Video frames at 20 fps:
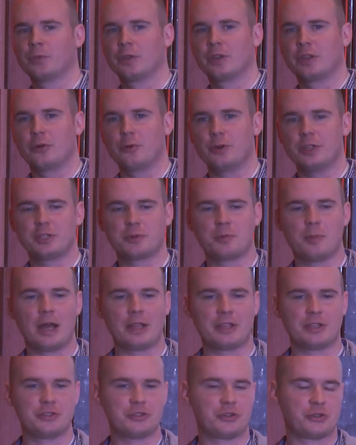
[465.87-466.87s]
the risk
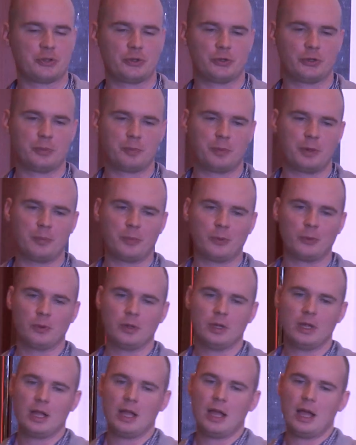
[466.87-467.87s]
managers or the people
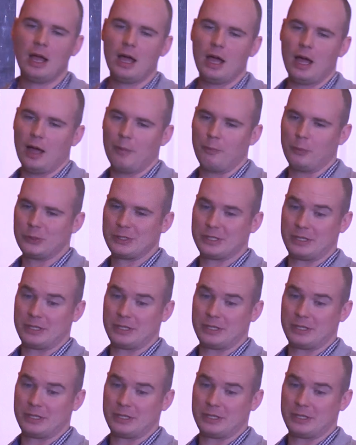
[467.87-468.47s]
put